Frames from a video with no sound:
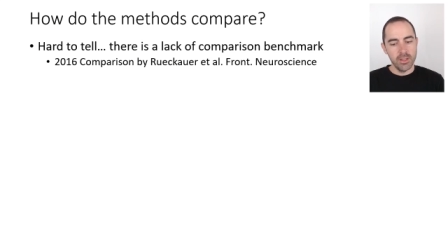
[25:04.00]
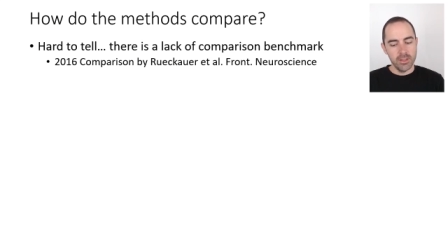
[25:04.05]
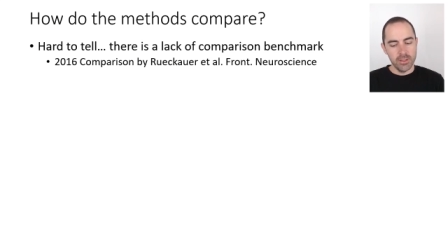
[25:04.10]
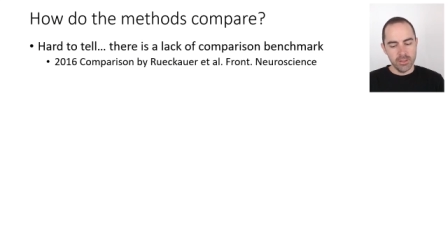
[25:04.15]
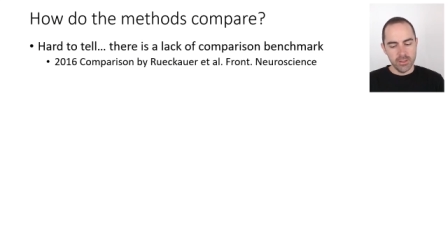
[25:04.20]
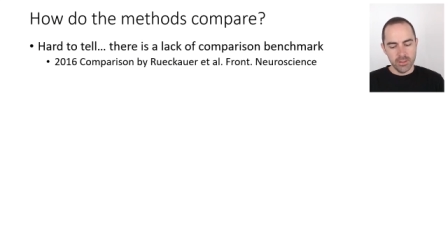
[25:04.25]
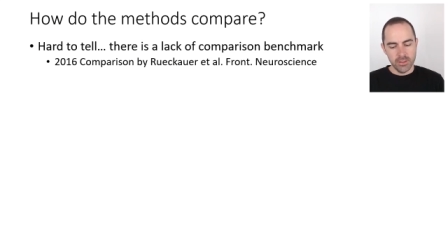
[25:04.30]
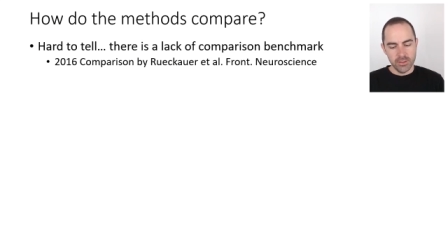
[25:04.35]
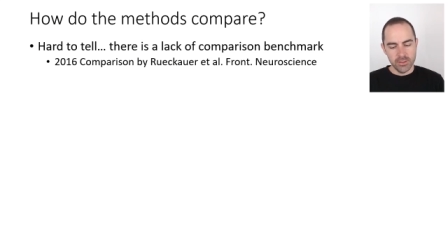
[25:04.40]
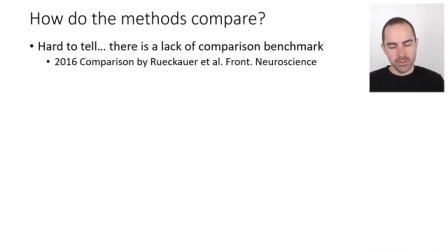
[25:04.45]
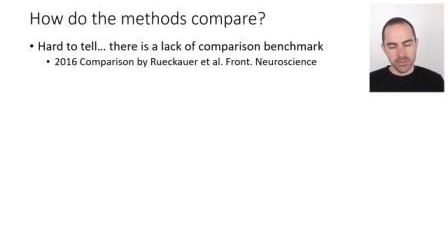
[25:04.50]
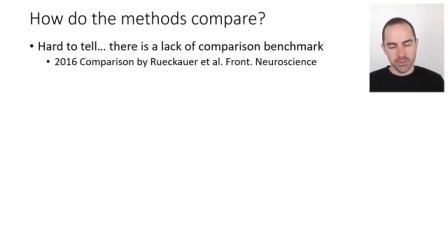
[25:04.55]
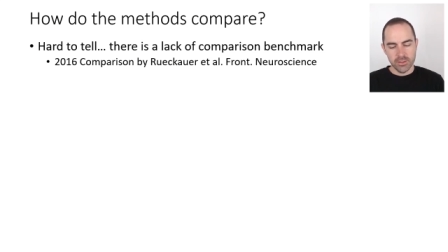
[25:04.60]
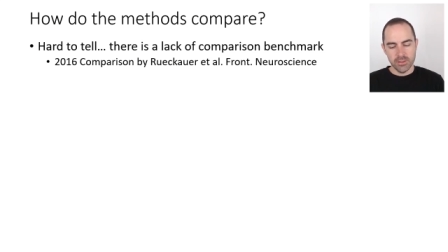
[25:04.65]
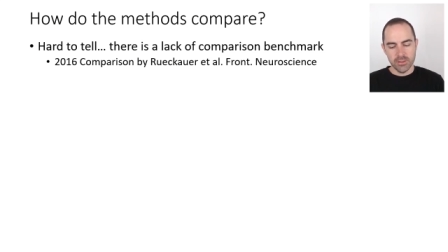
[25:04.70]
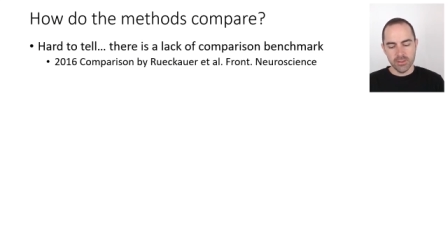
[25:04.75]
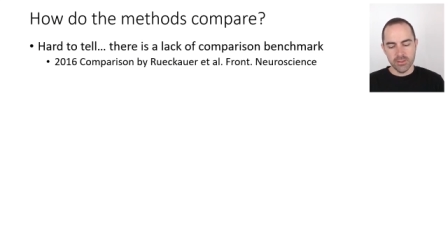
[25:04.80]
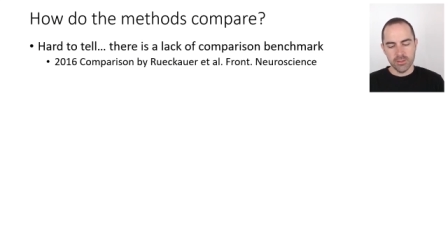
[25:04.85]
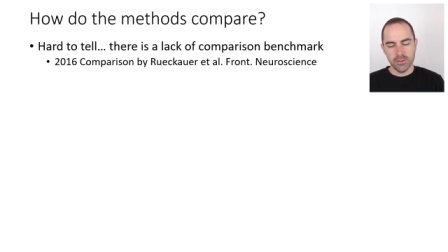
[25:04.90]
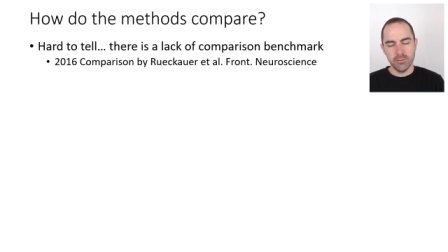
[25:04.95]
There is
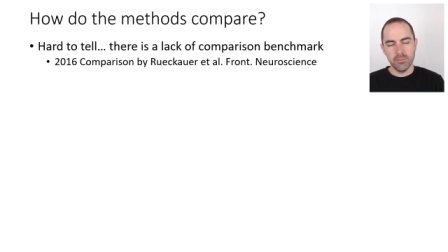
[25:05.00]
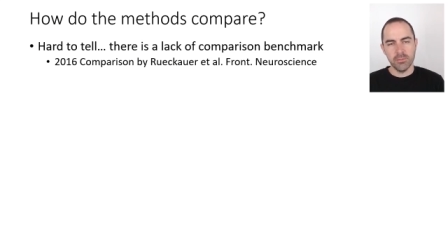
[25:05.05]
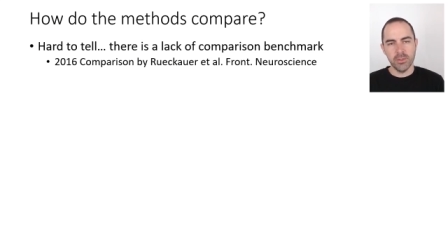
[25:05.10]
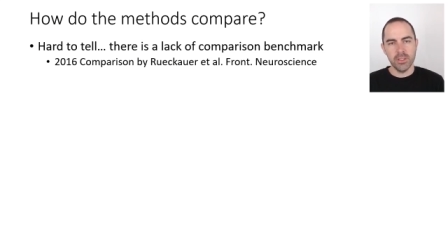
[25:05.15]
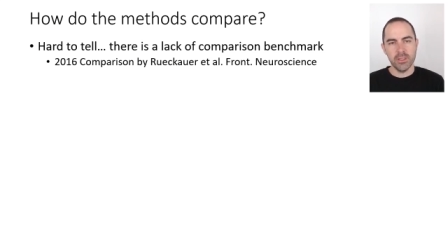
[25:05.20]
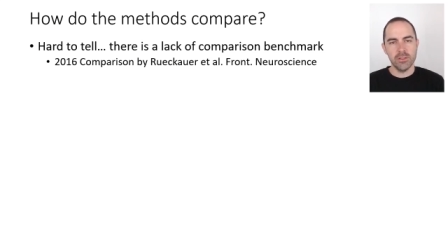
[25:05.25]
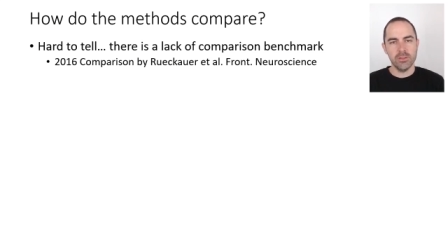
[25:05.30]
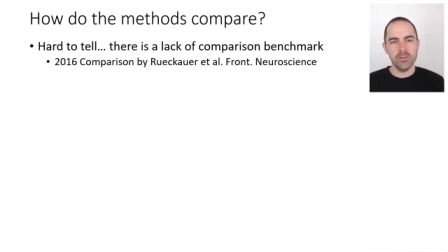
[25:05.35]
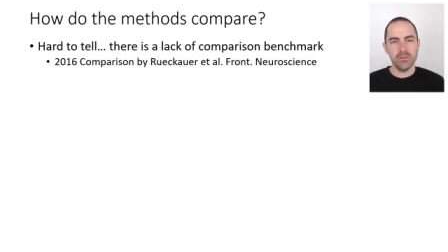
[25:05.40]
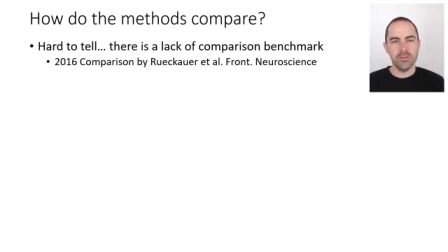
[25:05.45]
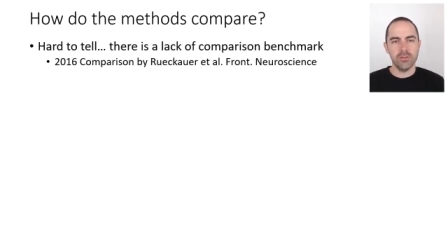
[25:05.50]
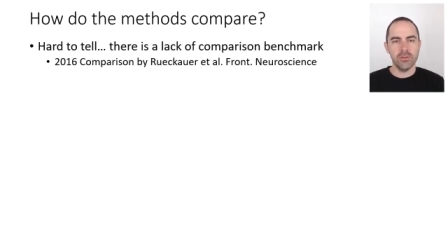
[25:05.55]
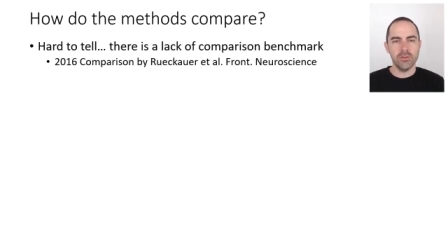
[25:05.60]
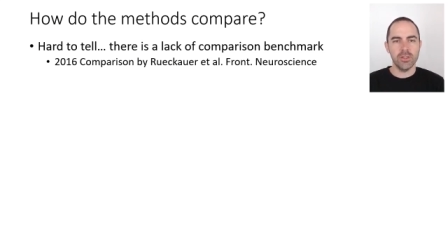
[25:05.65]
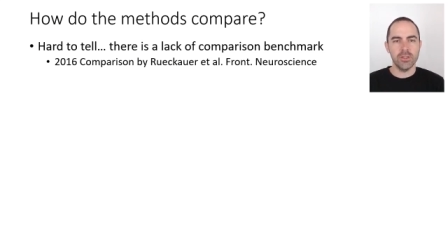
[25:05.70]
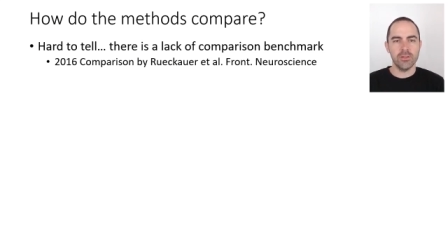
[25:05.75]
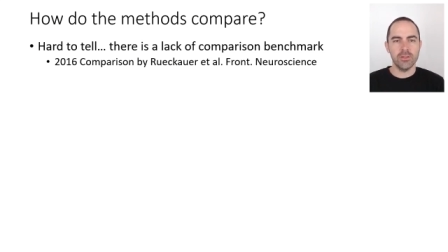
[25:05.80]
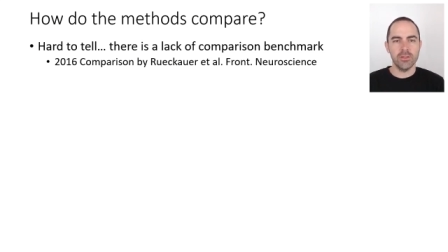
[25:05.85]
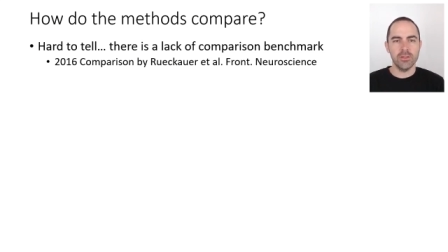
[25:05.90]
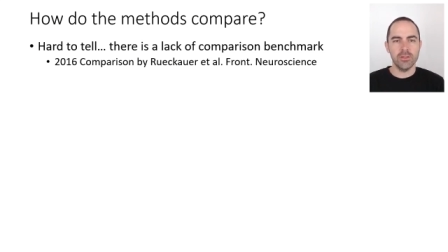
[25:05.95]
a comparison
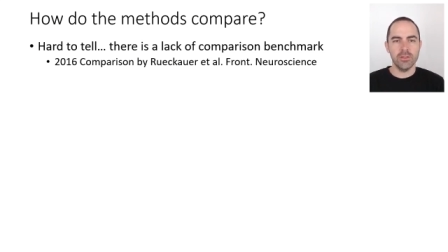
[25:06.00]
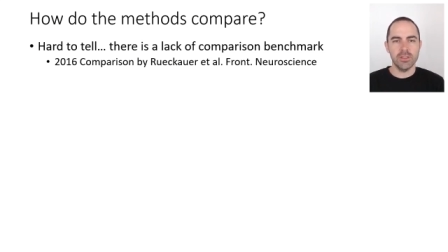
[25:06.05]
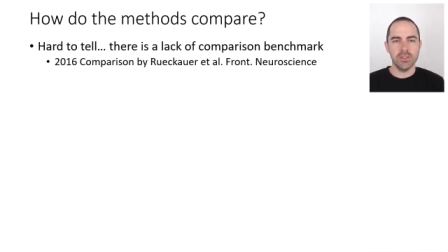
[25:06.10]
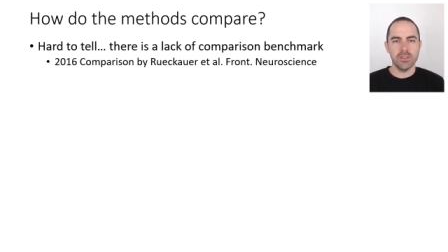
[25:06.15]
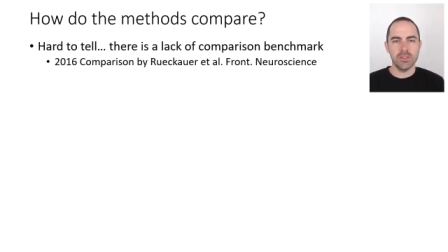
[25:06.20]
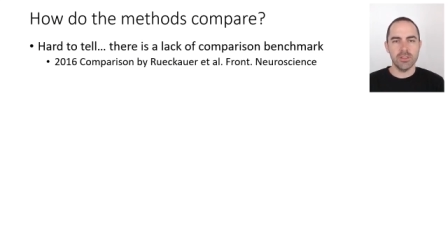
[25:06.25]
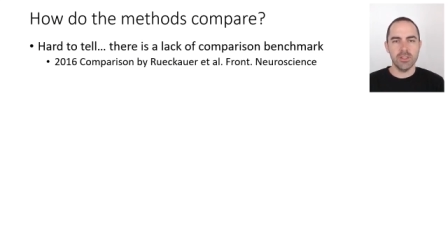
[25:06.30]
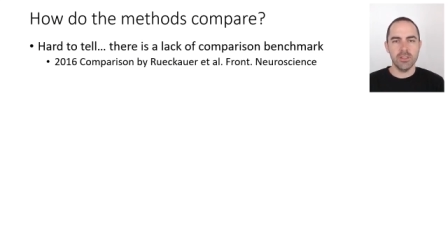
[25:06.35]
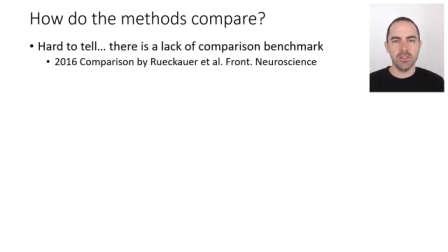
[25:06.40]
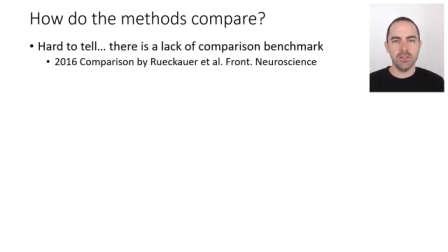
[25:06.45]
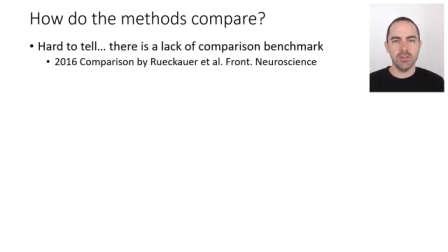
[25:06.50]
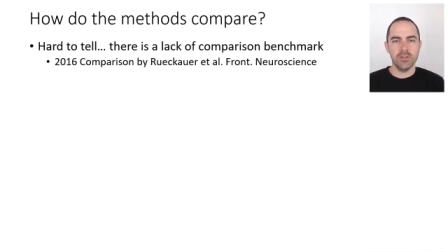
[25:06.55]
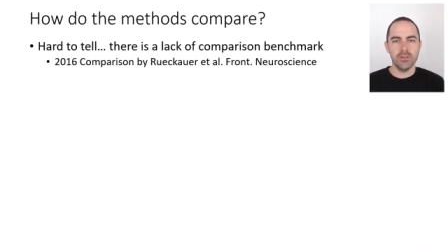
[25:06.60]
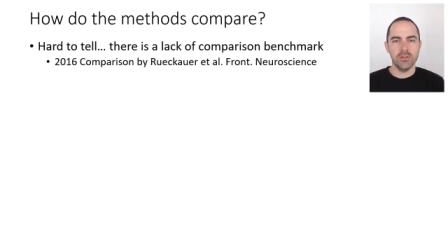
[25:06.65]
2016